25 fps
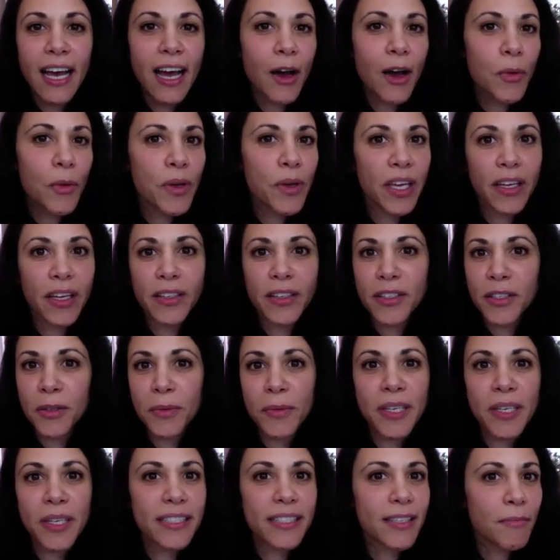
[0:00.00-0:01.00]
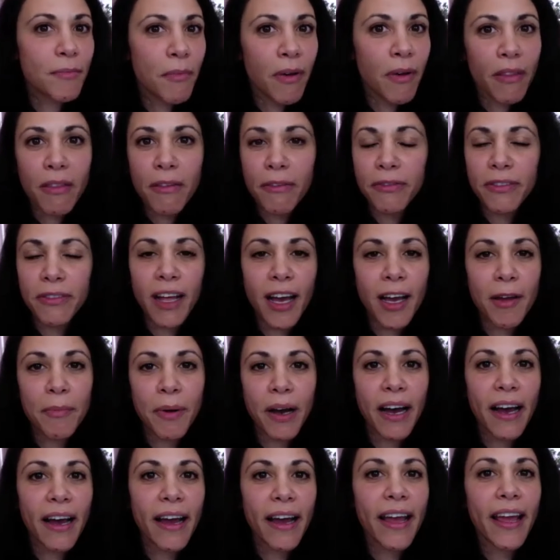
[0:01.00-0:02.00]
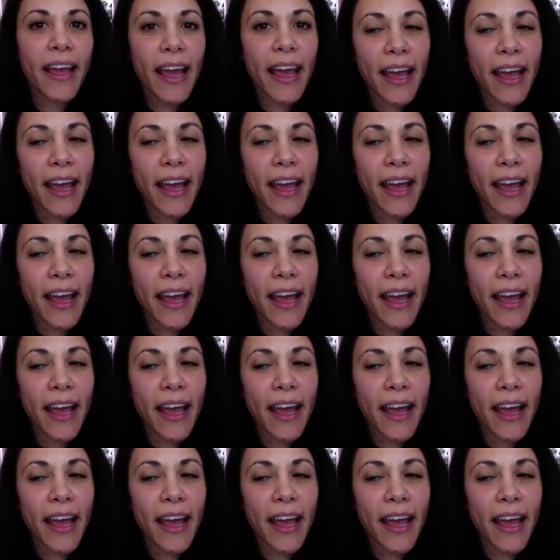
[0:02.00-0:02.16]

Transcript: a week, 2 weeks, a month fly by